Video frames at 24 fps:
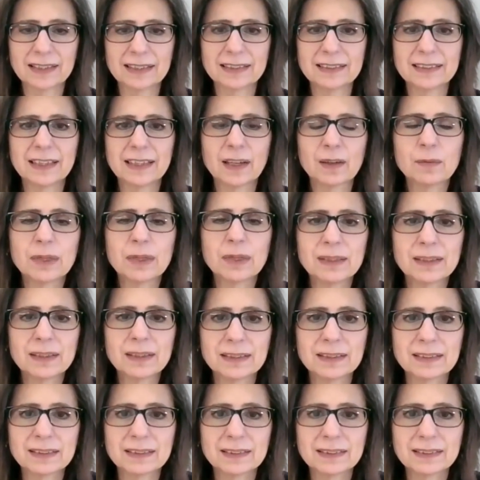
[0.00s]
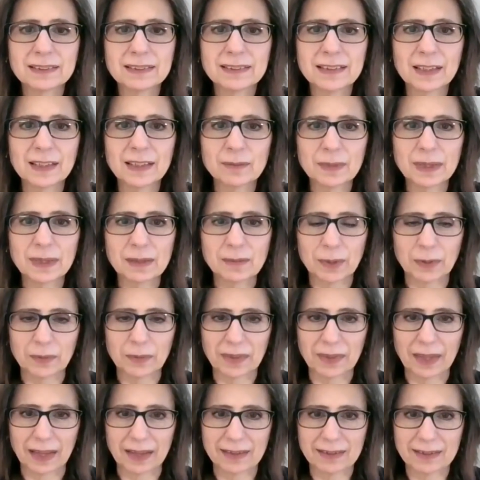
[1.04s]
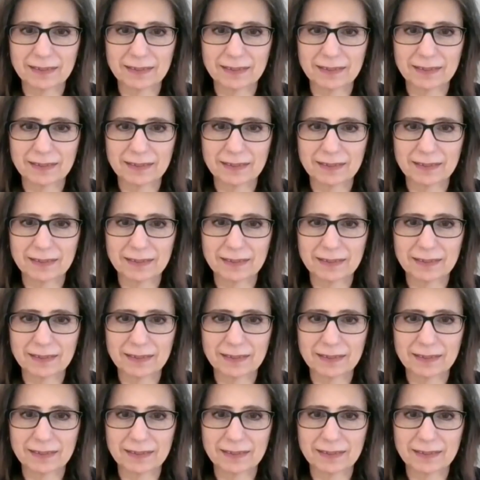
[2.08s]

Tell me, tell me about that.